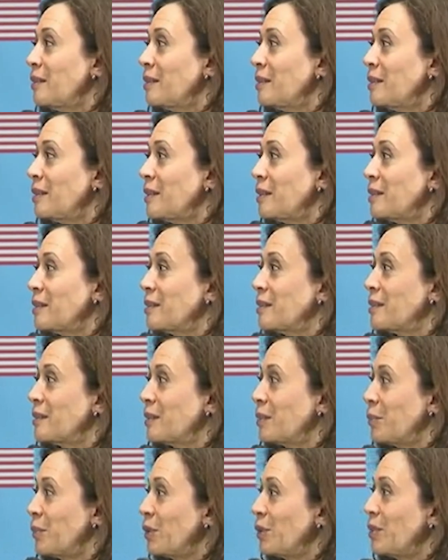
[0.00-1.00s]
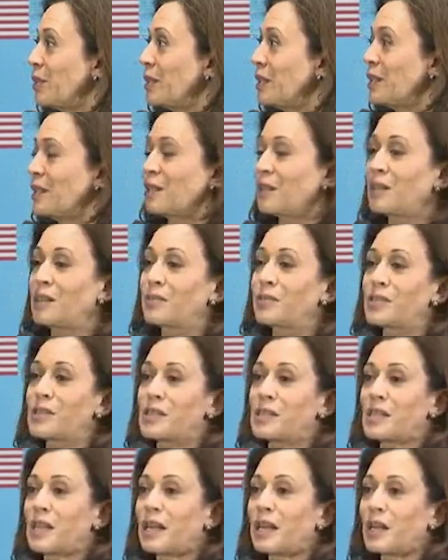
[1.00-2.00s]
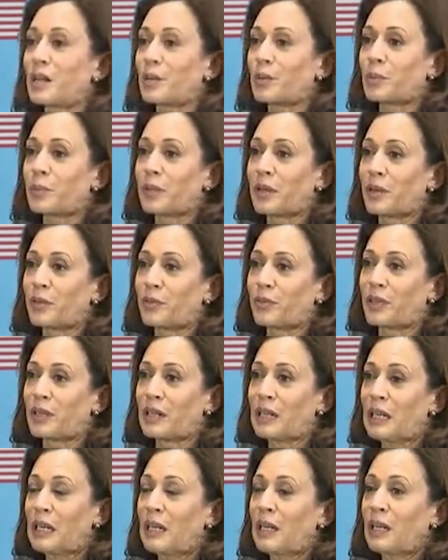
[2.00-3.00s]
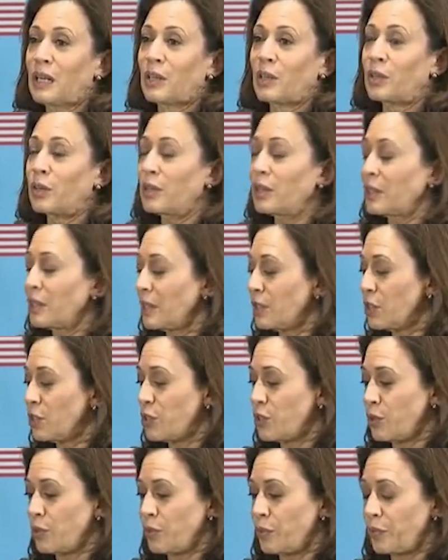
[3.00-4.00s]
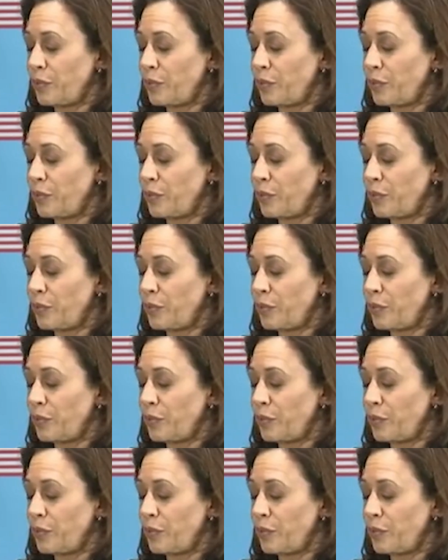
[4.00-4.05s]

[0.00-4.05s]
their community, and all of society will benefit. On the issue